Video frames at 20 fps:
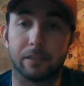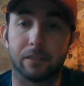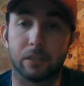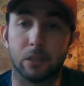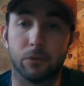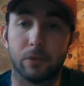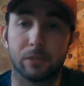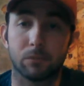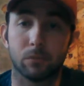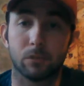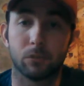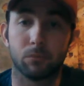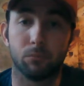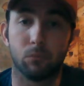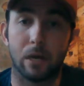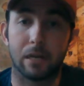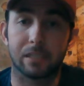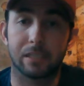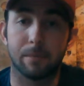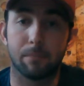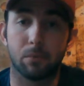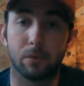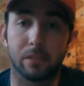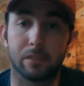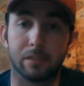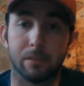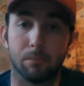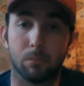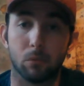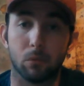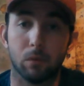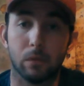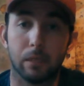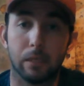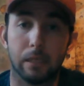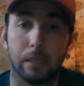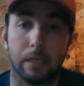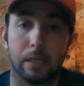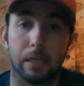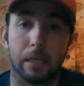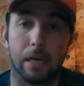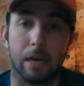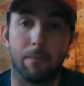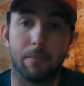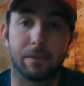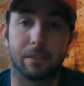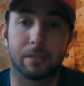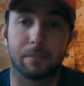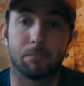So this one's actually pretty simple. This